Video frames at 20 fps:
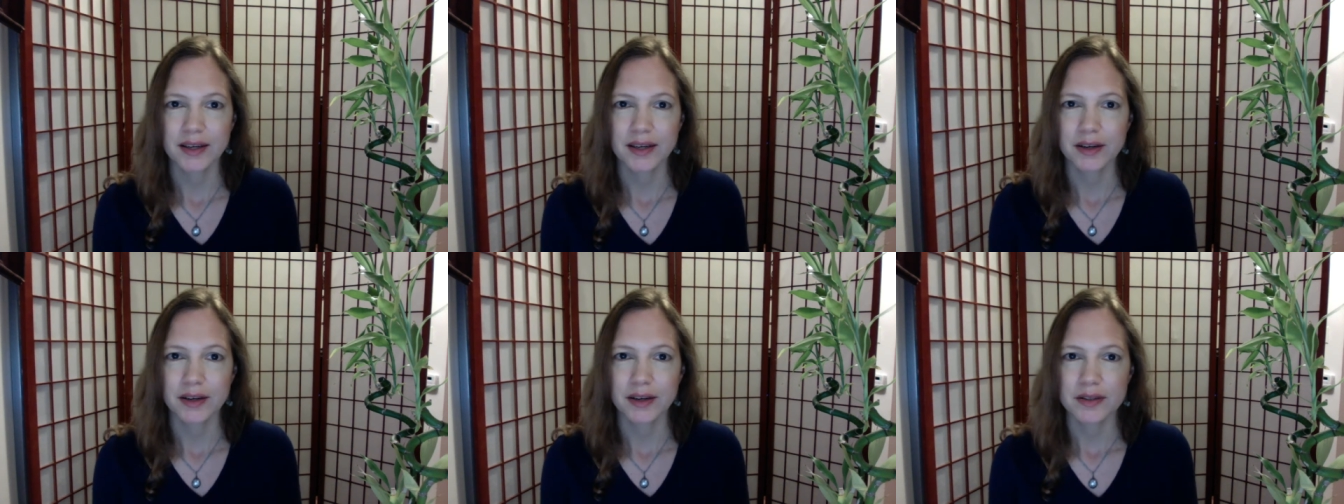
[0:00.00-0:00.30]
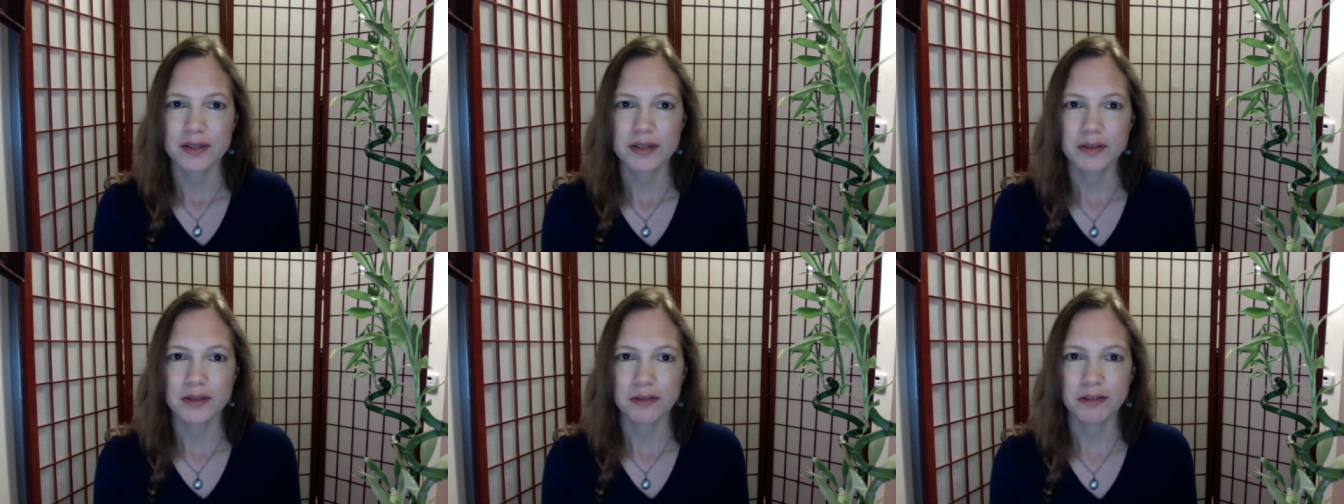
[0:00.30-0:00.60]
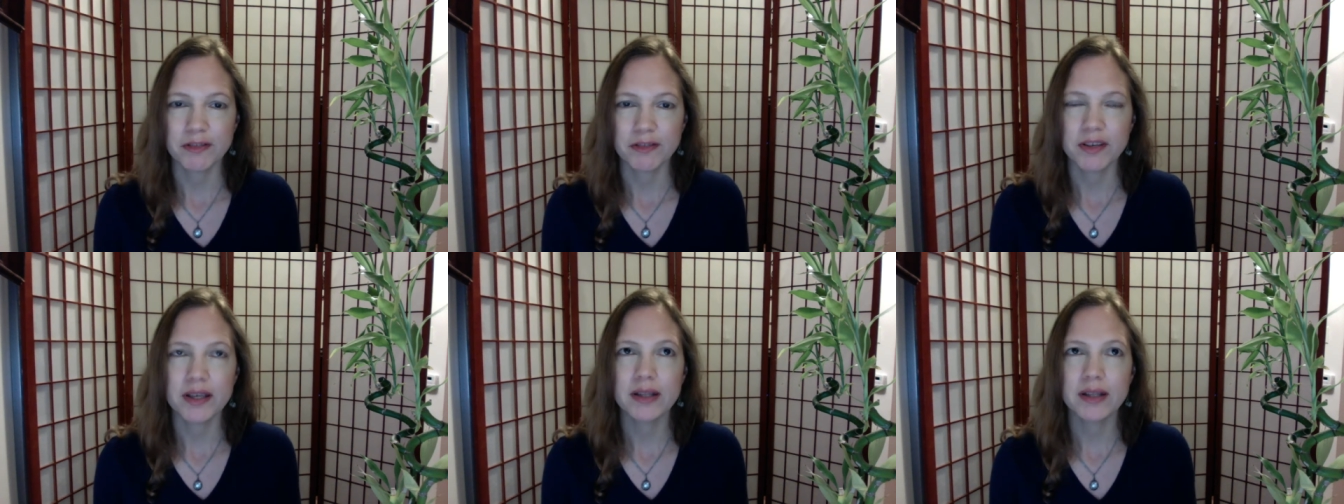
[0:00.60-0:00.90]

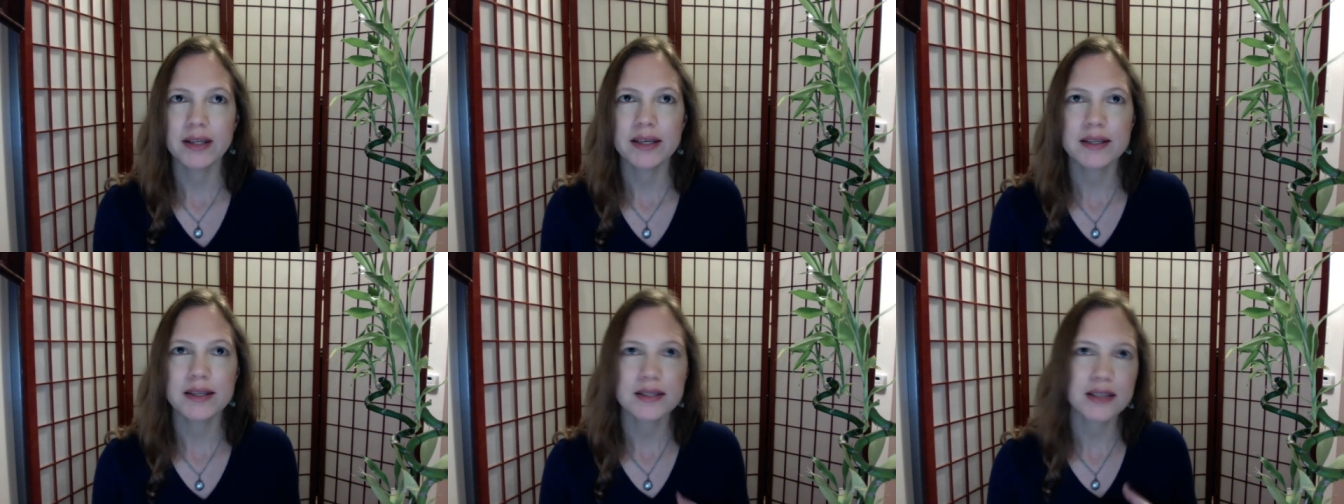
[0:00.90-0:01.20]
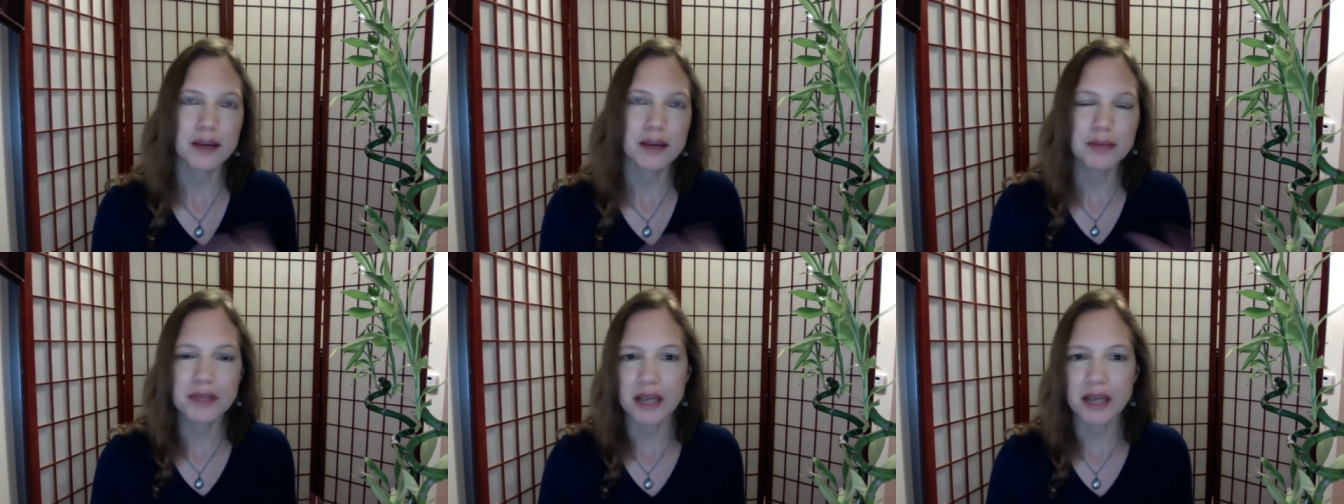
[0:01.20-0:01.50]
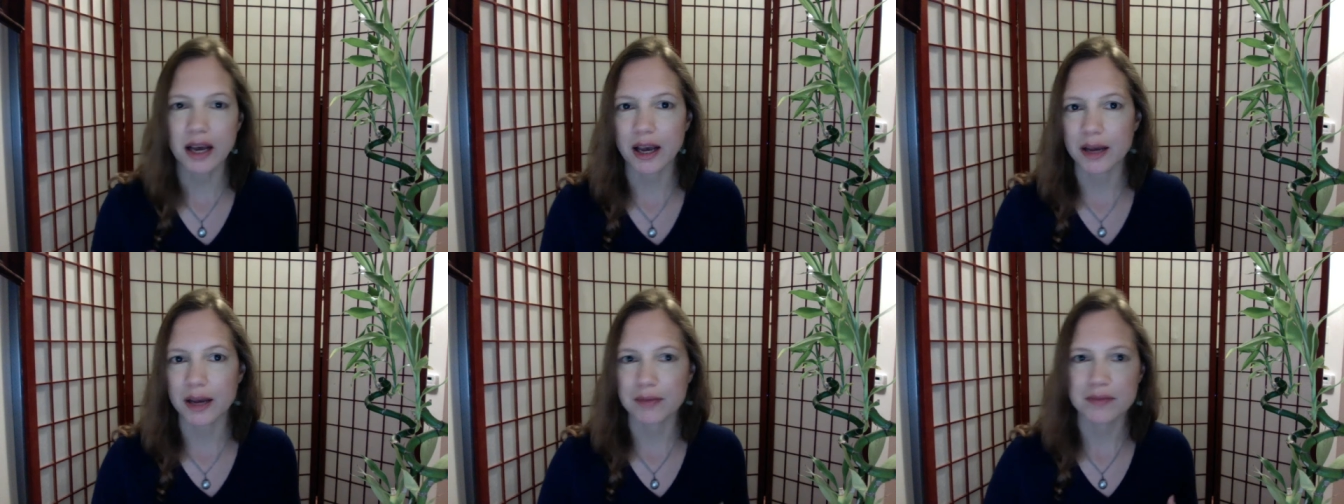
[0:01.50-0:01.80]
feeling
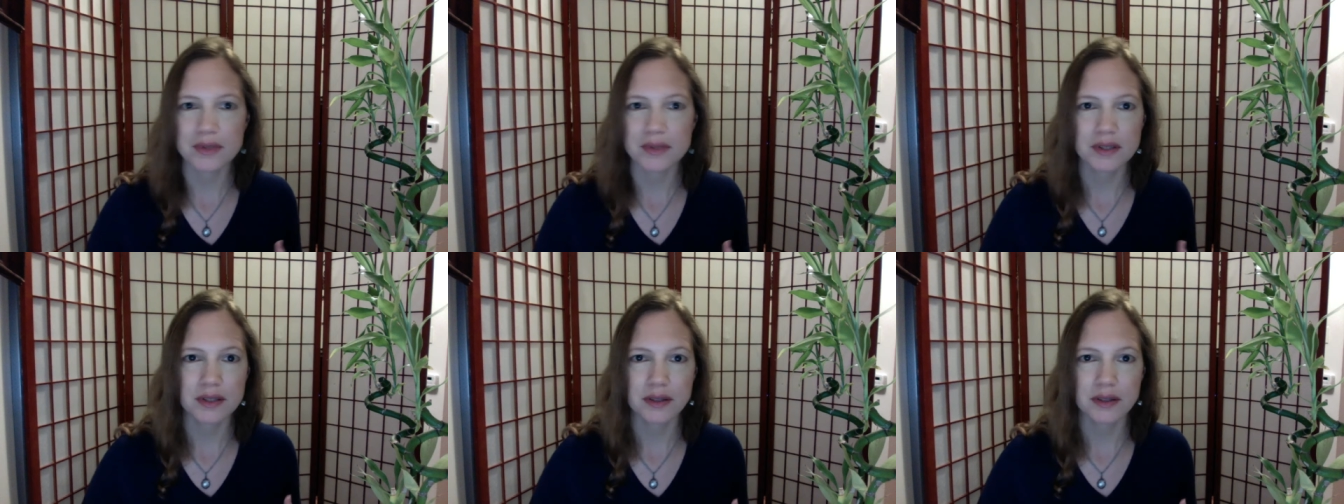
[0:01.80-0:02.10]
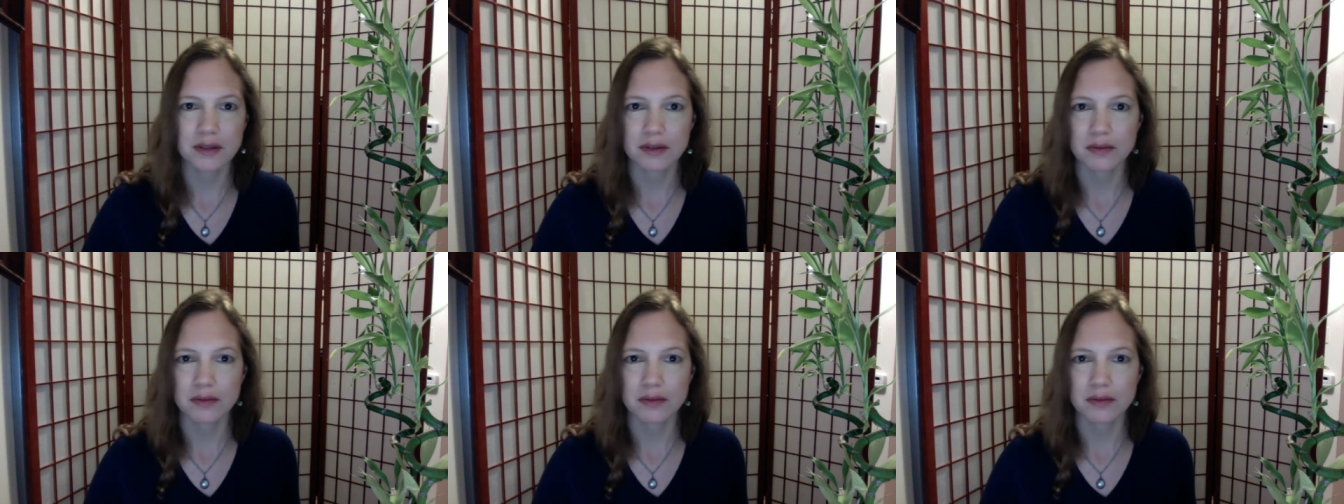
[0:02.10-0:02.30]
sometimes